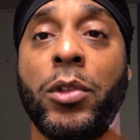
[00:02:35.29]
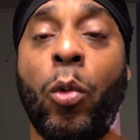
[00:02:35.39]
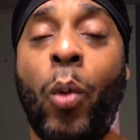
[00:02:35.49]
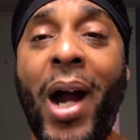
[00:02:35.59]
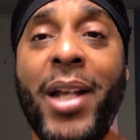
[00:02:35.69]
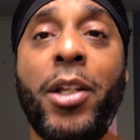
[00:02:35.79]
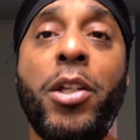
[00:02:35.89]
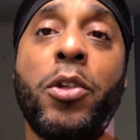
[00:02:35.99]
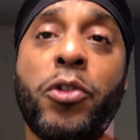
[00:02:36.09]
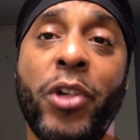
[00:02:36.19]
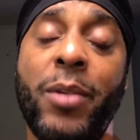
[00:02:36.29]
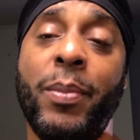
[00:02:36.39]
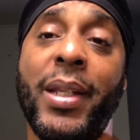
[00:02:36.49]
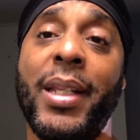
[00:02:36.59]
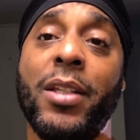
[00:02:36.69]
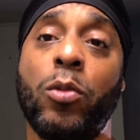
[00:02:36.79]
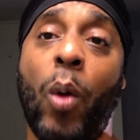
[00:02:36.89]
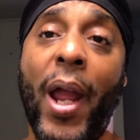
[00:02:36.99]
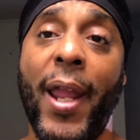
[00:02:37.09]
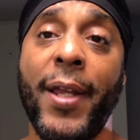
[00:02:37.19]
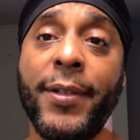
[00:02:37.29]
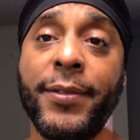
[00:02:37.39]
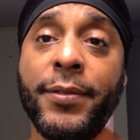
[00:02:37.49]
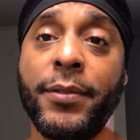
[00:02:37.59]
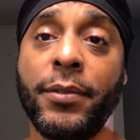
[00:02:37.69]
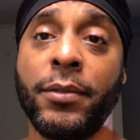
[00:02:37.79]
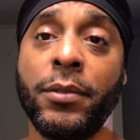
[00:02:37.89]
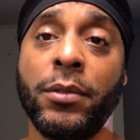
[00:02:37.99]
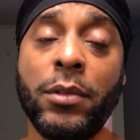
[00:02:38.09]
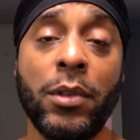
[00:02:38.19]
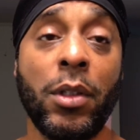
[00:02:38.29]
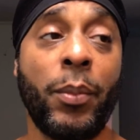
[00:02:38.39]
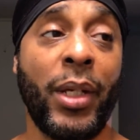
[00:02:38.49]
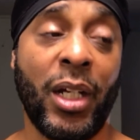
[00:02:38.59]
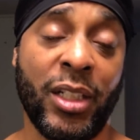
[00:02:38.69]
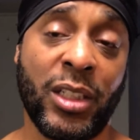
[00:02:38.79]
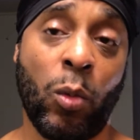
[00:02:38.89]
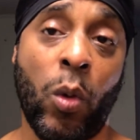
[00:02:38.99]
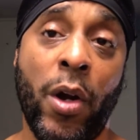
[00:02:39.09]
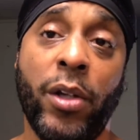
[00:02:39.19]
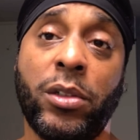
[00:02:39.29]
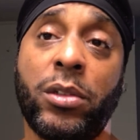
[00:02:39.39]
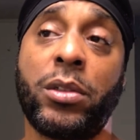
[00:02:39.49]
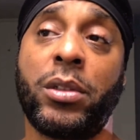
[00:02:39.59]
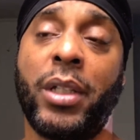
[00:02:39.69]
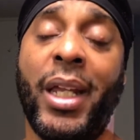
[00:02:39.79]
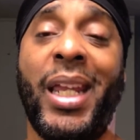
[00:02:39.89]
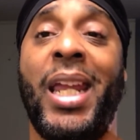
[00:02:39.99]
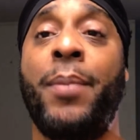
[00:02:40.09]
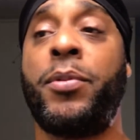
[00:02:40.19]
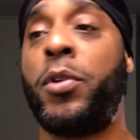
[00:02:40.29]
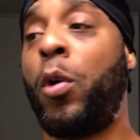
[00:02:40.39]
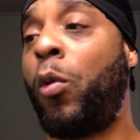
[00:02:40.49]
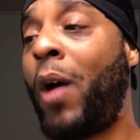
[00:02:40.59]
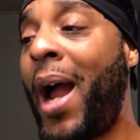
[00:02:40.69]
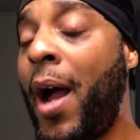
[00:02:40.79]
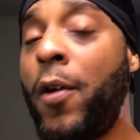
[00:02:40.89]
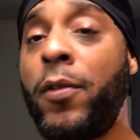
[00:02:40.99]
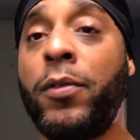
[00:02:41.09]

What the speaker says: Why do you treat me this way? Because it works, it keeps you around.